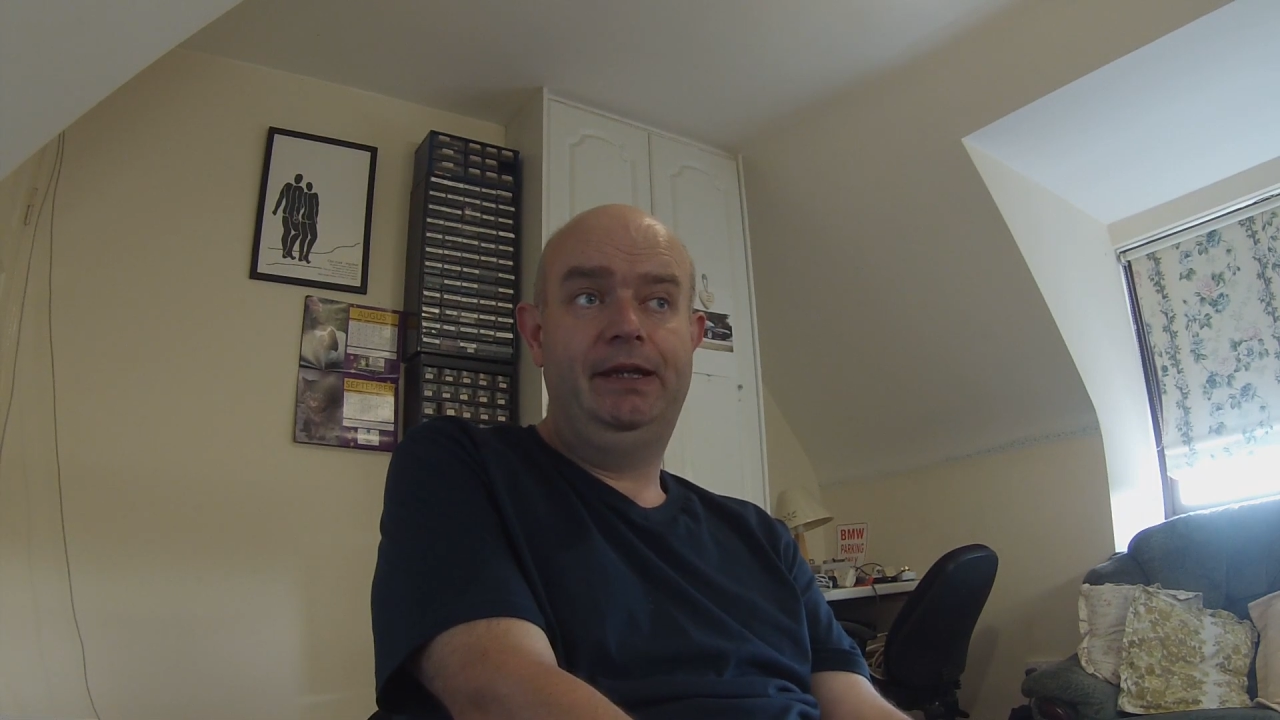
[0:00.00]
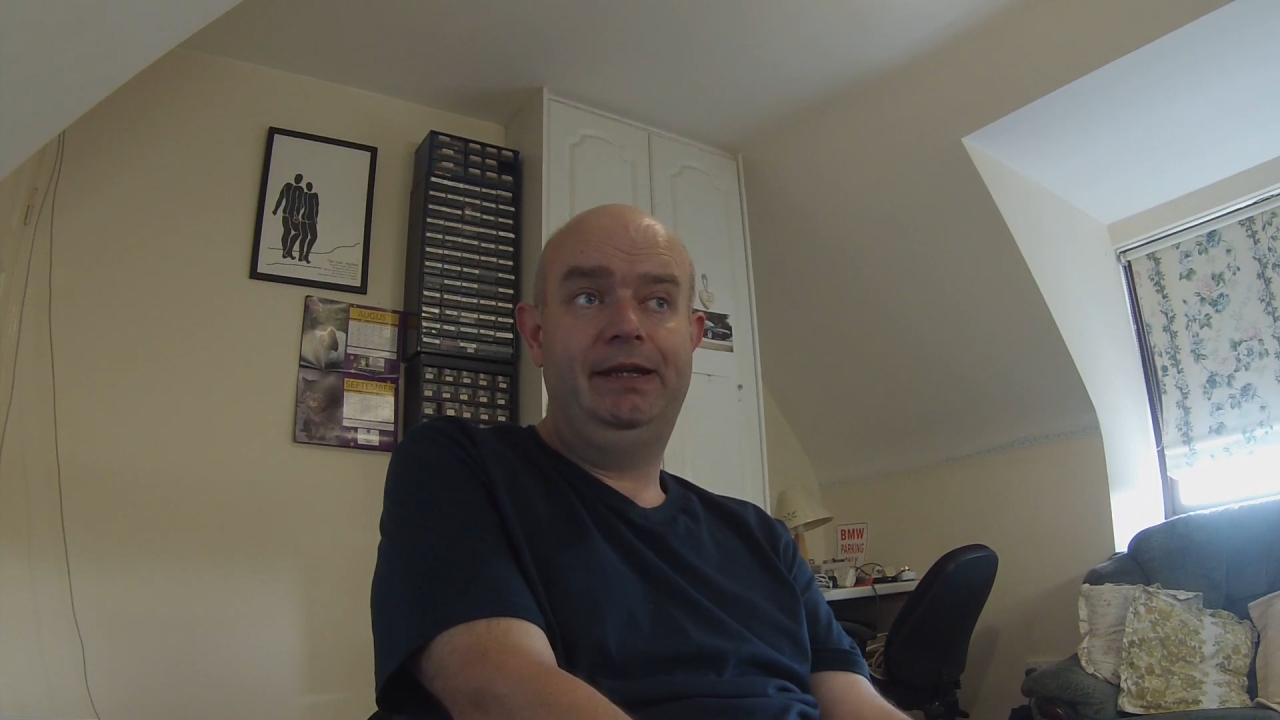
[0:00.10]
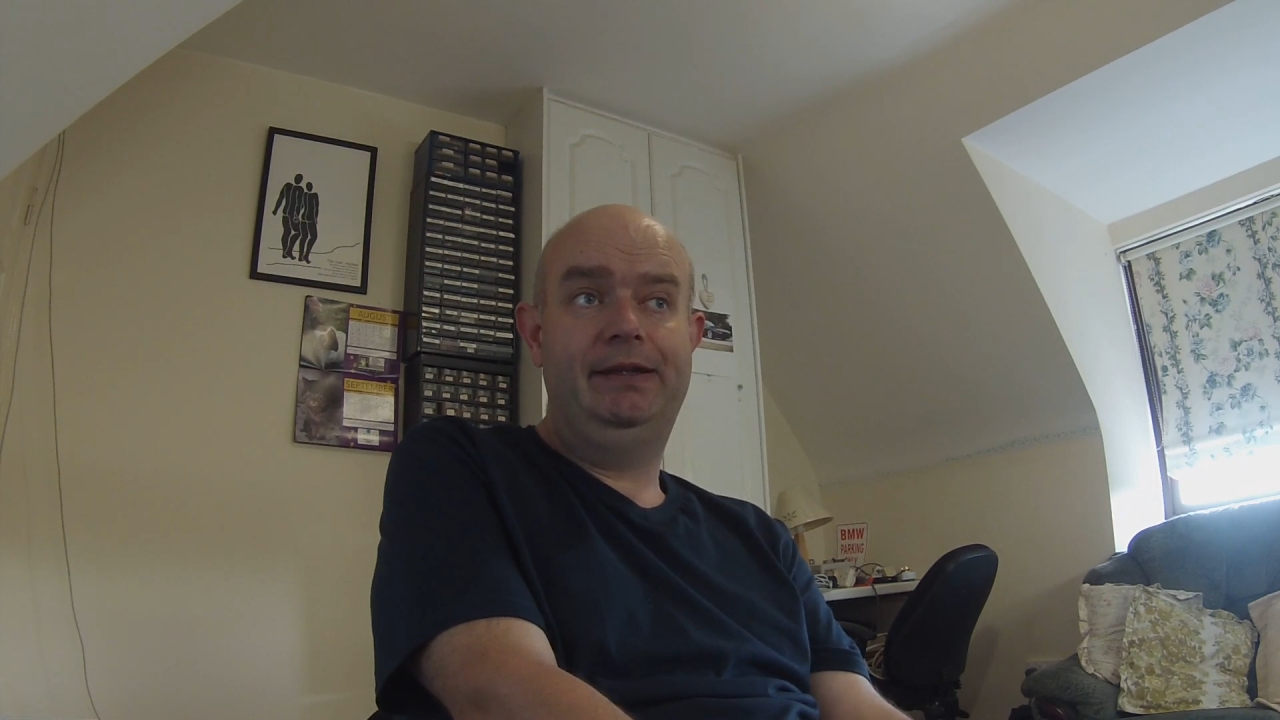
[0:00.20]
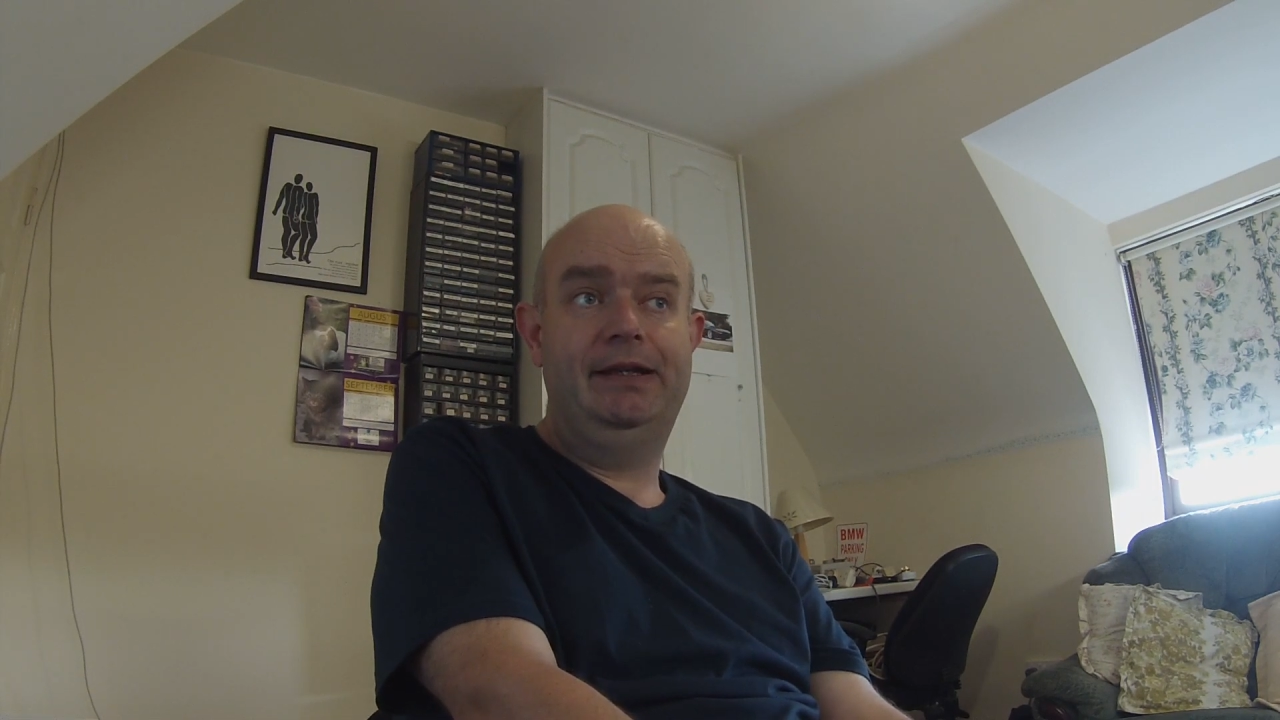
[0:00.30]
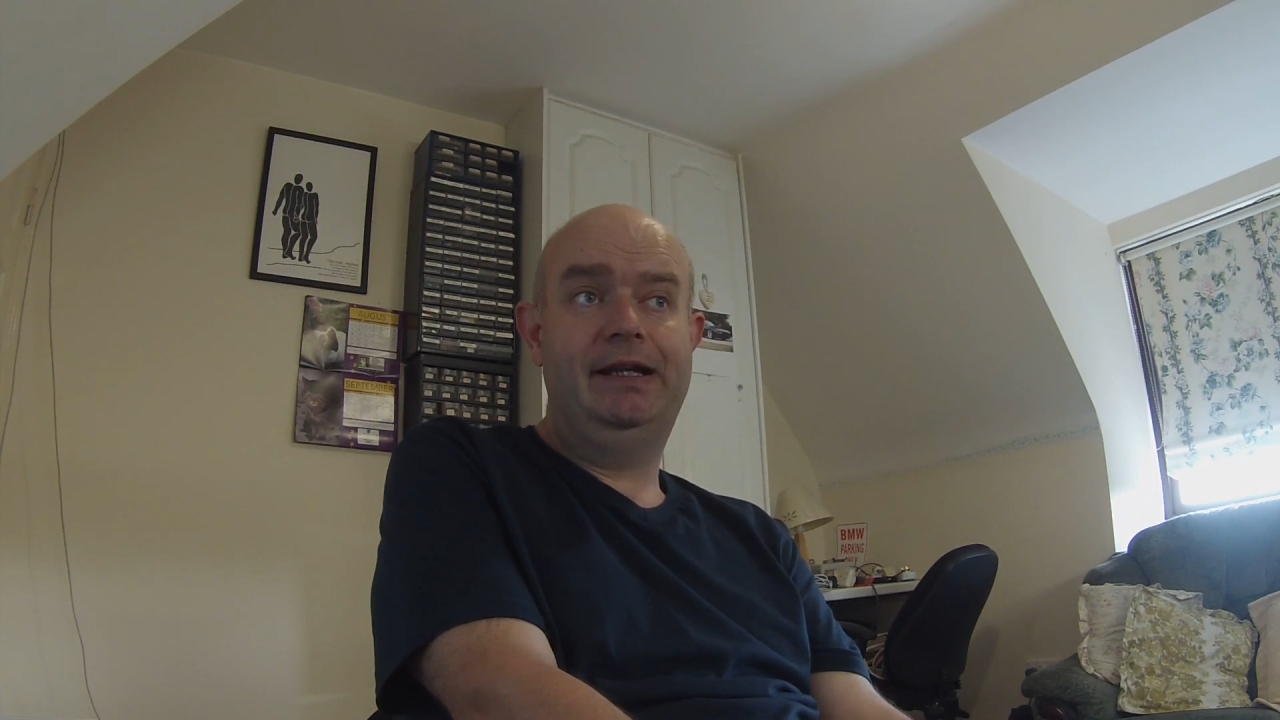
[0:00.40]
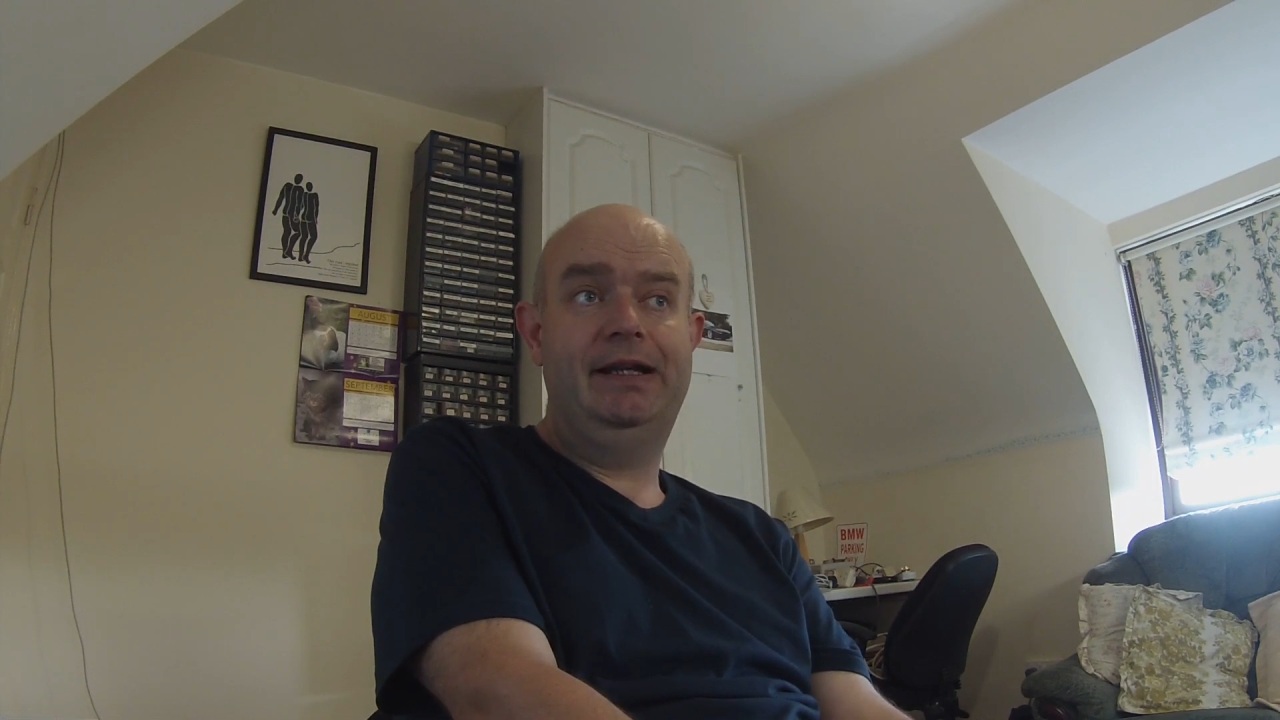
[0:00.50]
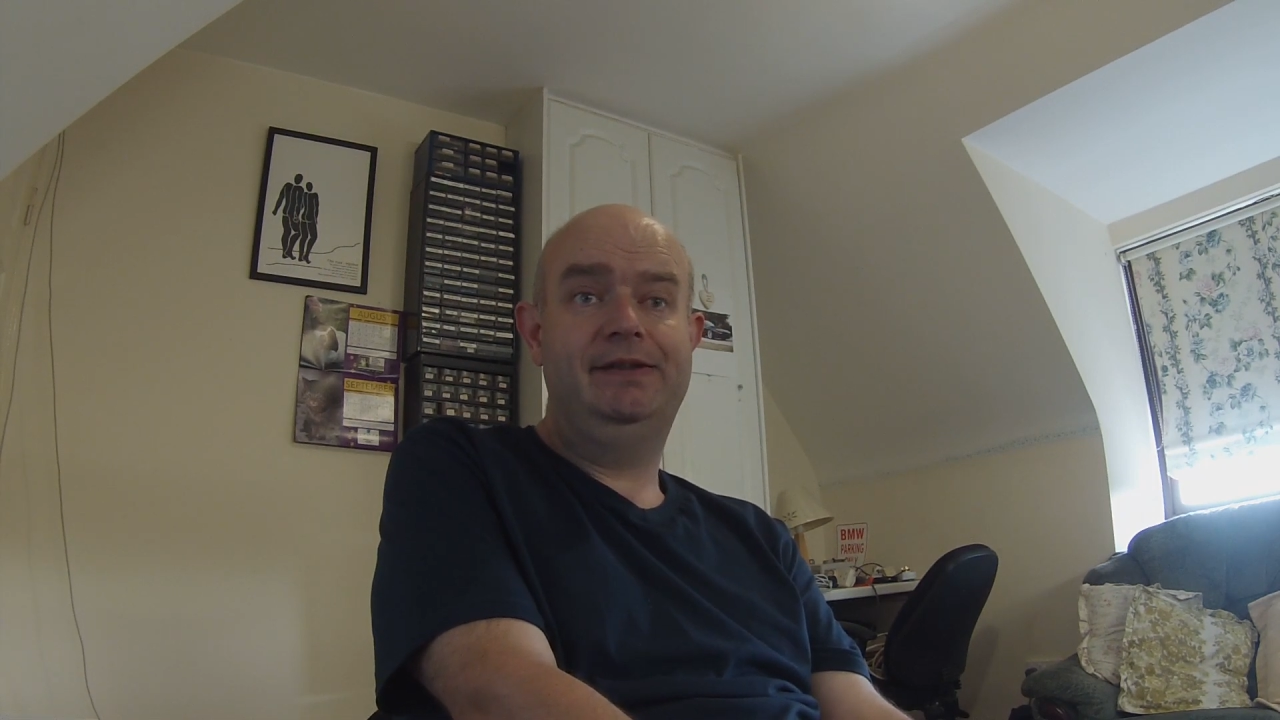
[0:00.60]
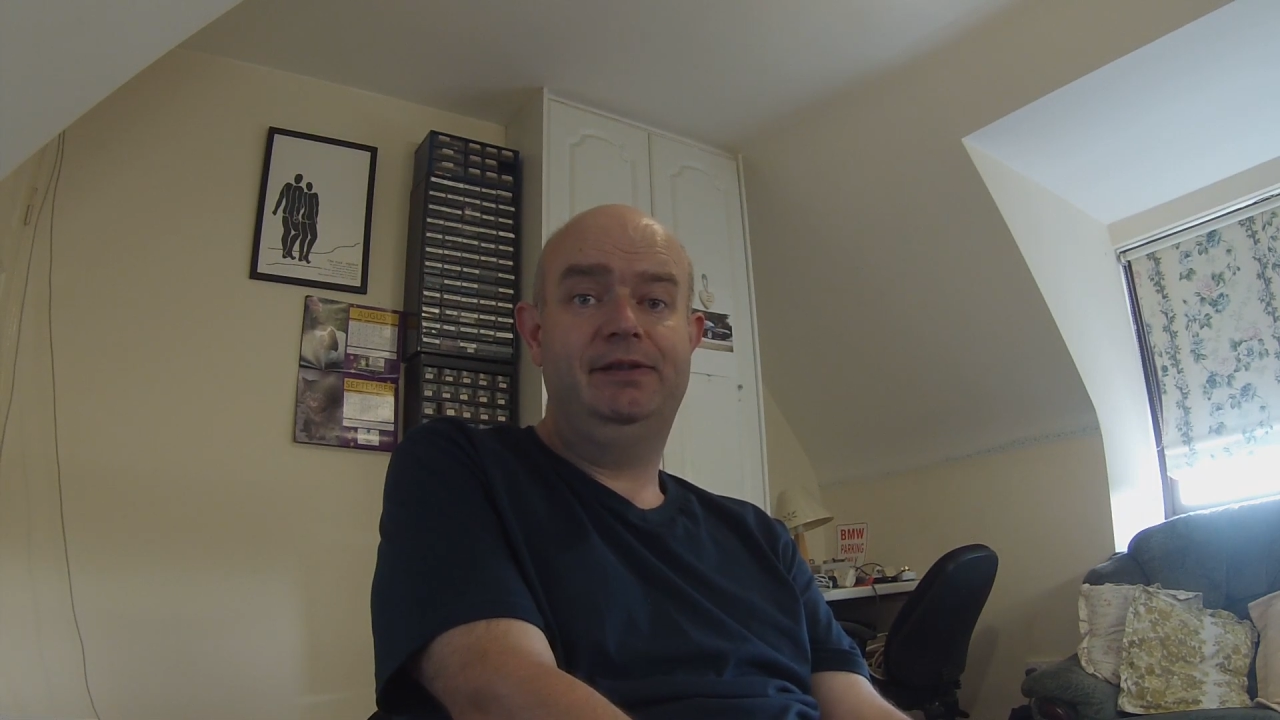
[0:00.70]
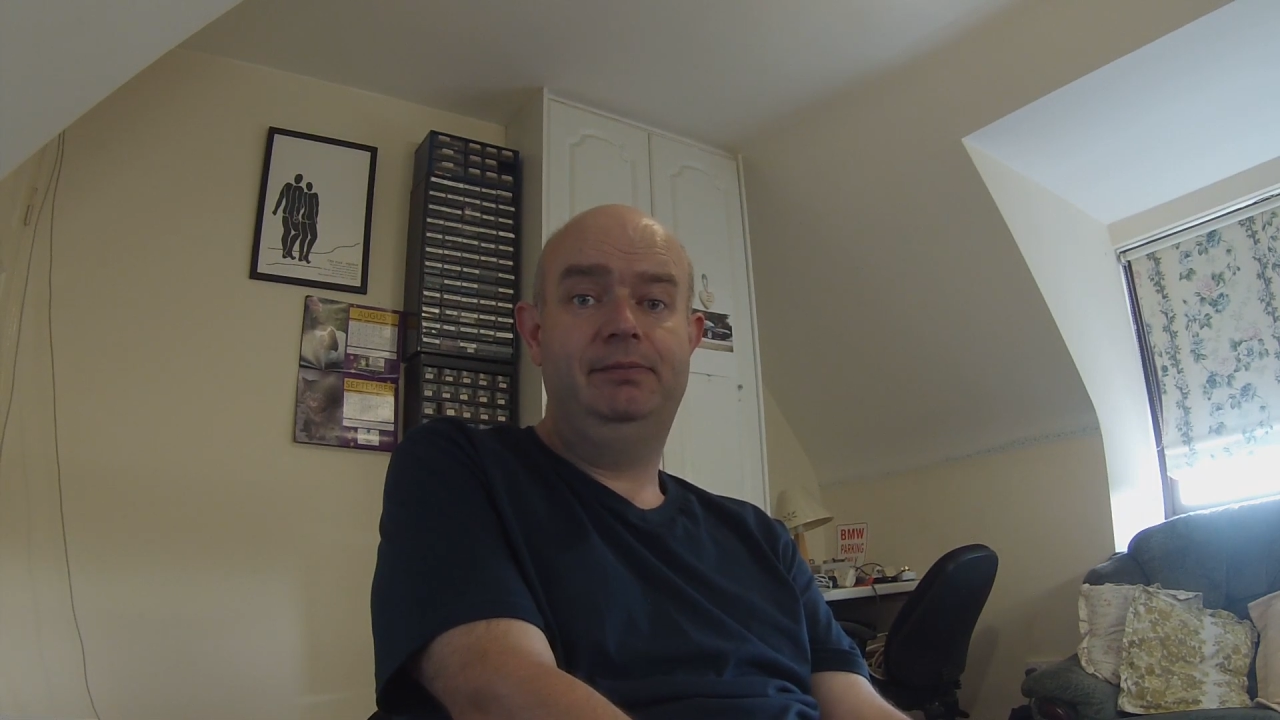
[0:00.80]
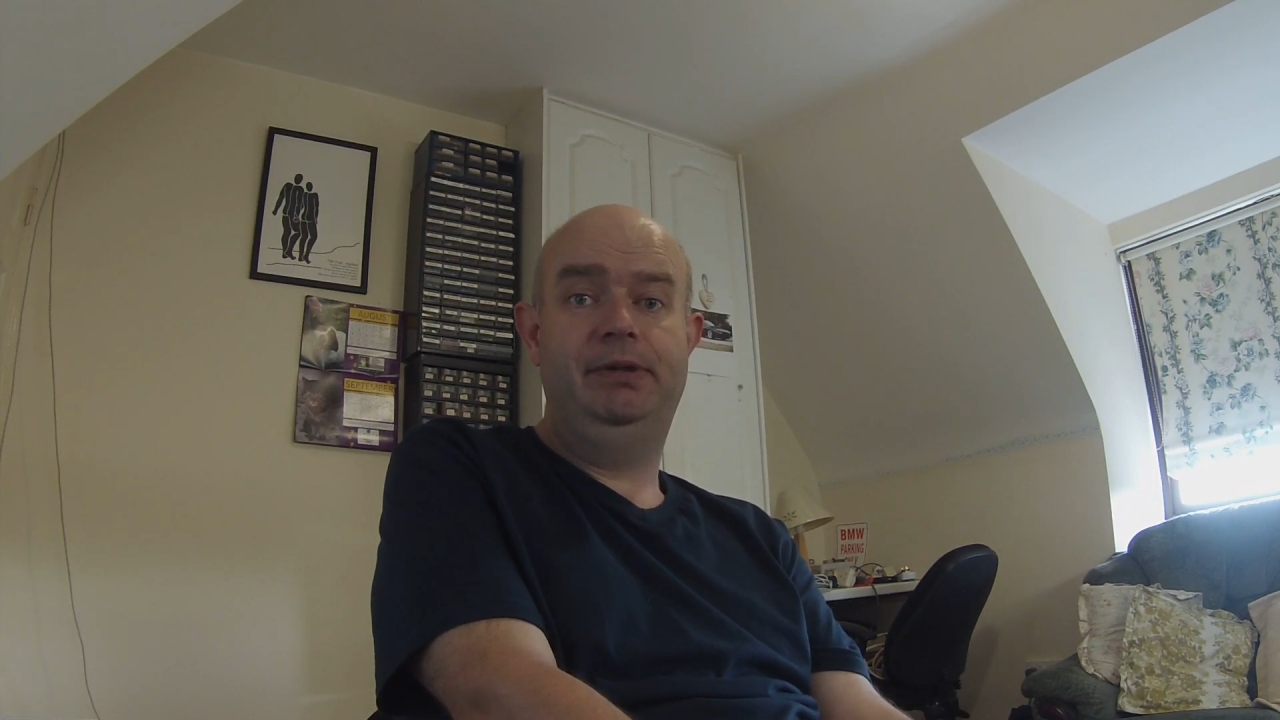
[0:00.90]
it hasn't